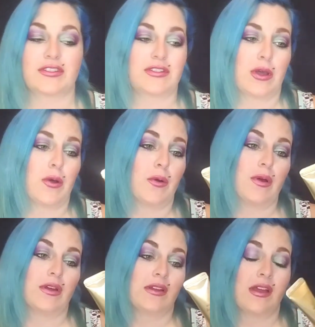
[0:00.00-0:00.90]
So
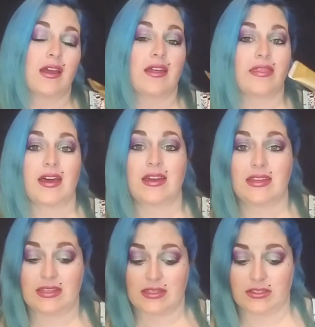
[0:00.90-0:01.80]
that
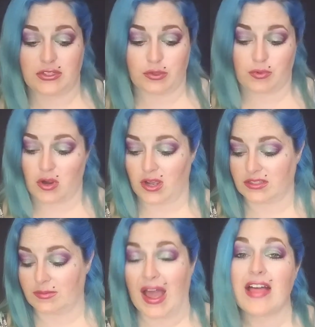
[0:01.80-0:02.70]
is super
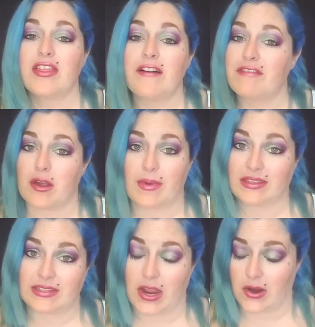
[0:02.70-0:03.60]
awesome. I love their
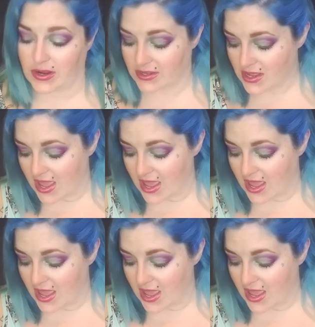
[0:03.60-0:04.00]
mascara.